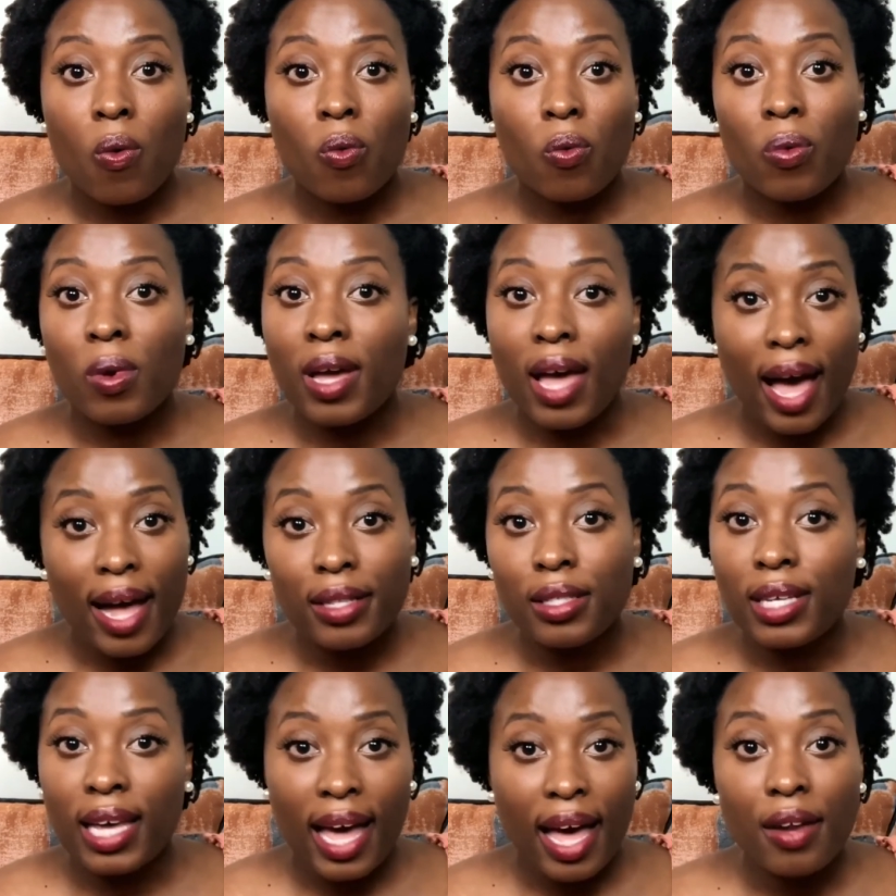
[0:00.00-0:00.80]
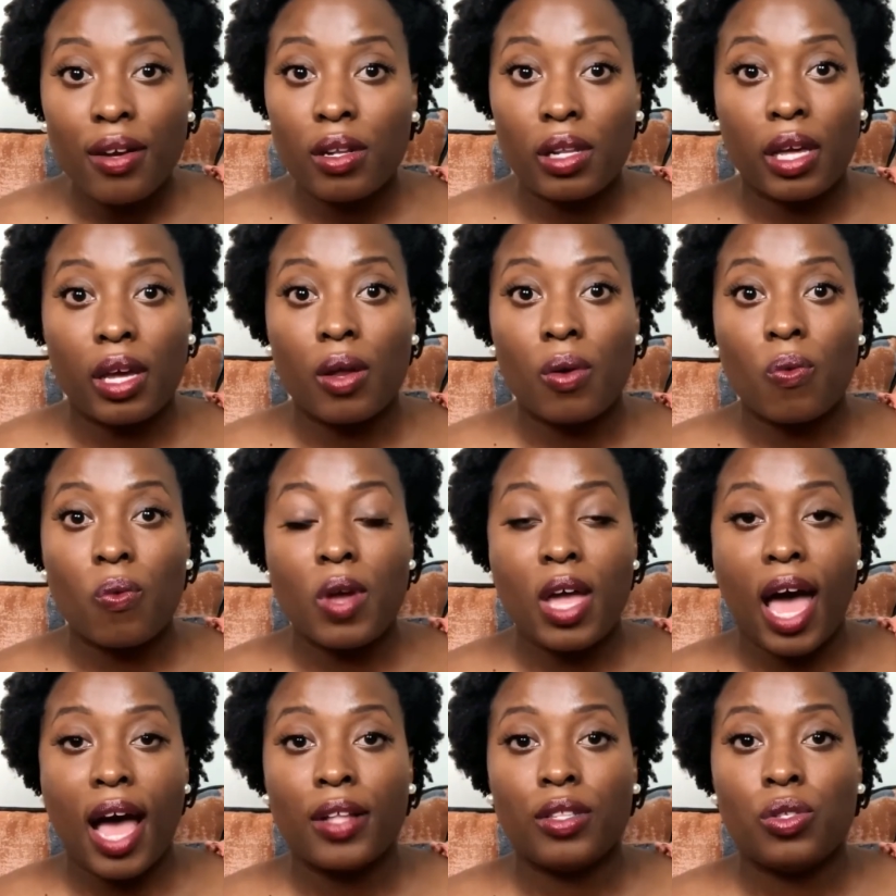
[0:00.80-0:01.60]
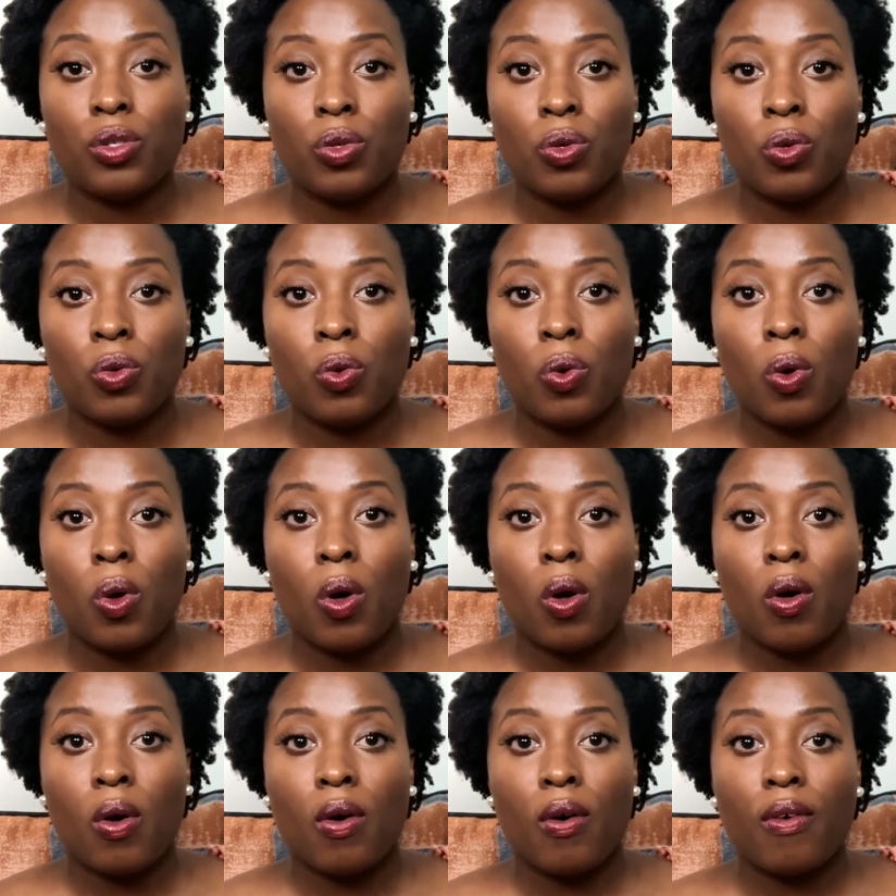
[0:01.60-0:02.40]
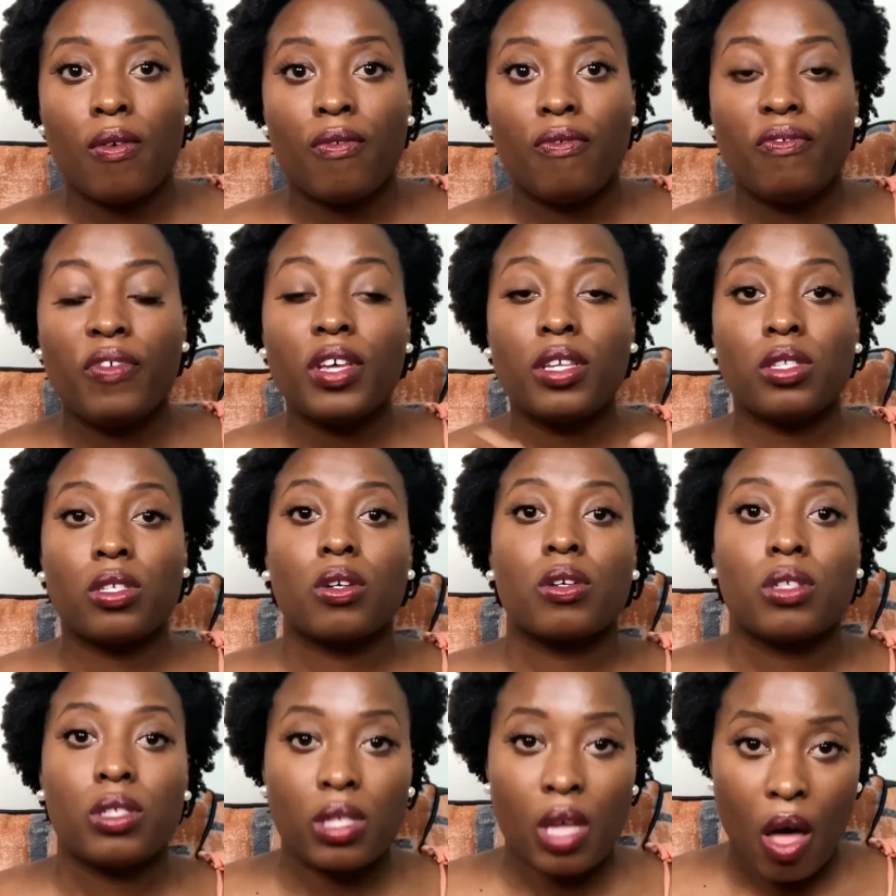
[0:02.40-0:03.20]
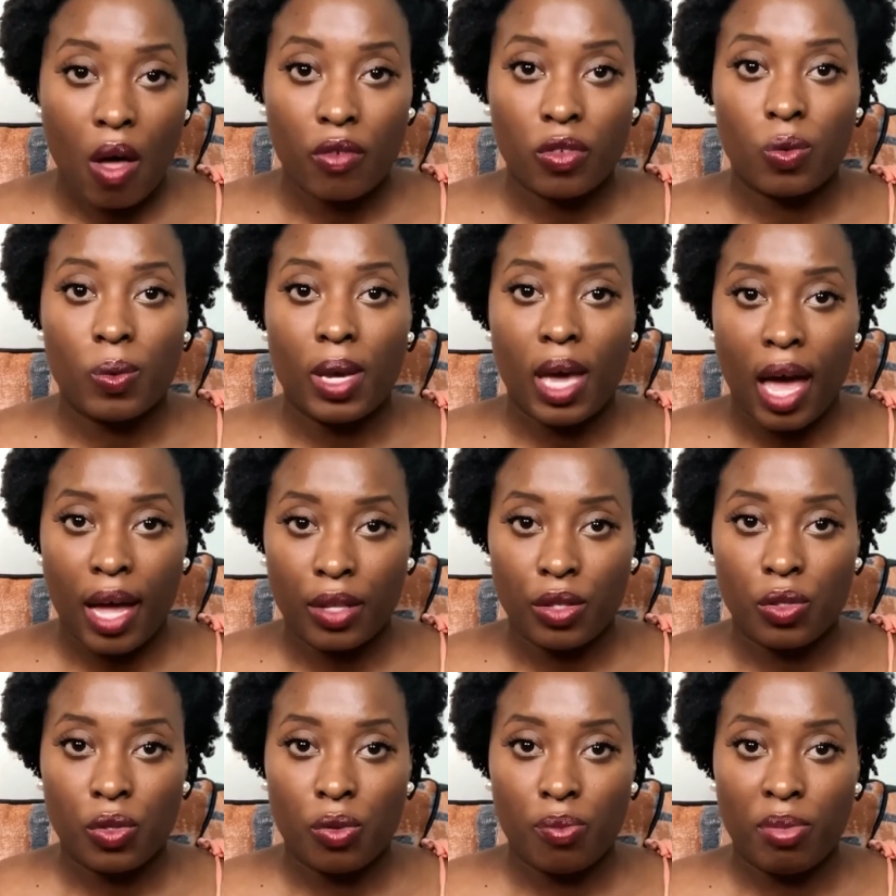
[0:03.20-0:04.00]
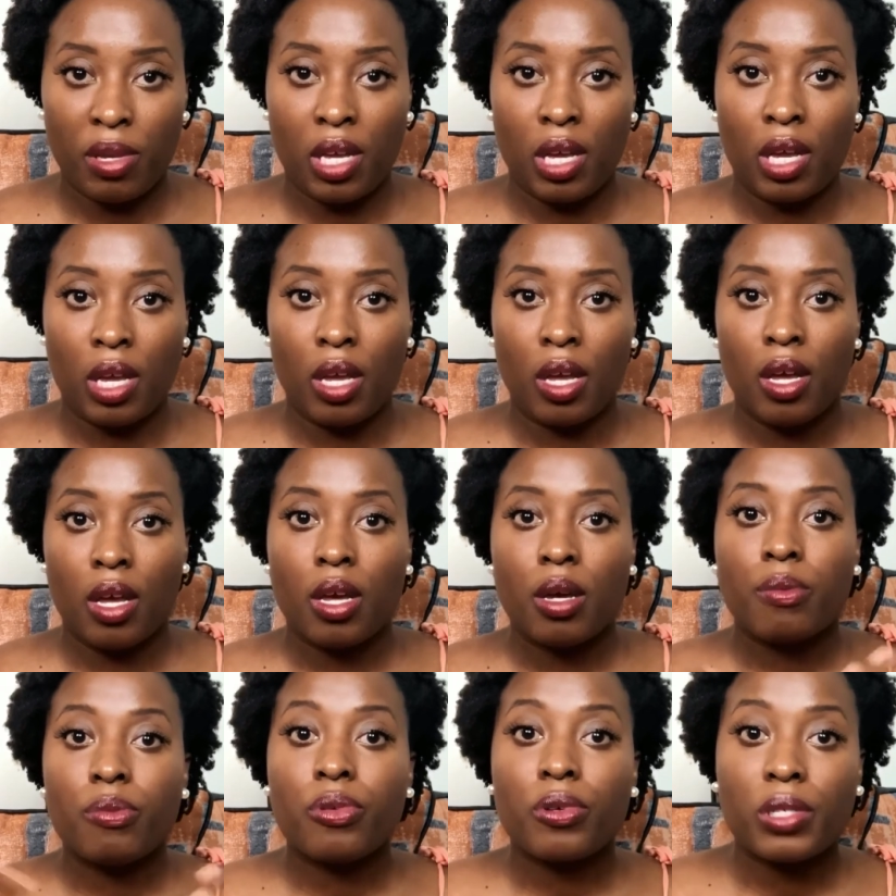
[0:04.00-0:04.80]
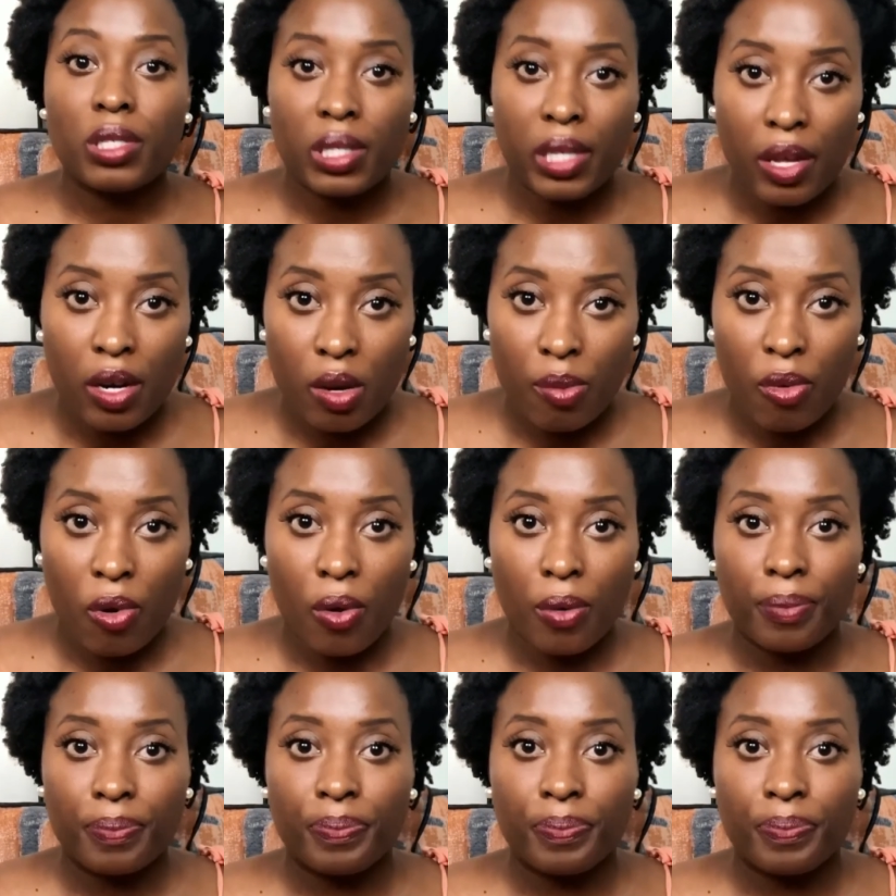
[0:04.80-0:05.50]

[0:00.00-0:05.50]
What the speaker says: We had to handle it. We had to fix ourselves. We had to be presentable.